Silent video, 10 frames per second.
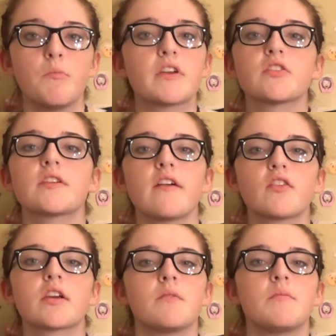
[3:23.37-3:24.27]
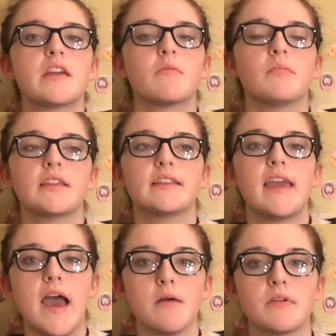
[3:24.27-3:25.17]
but you're never gonna be completely
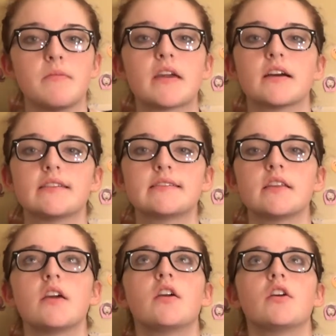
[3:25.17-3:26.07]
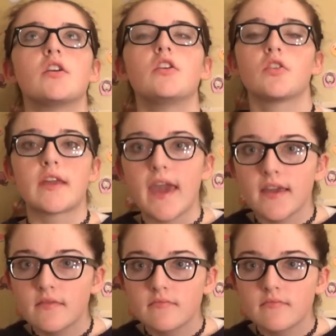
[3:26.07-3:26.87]
happy because you're gay.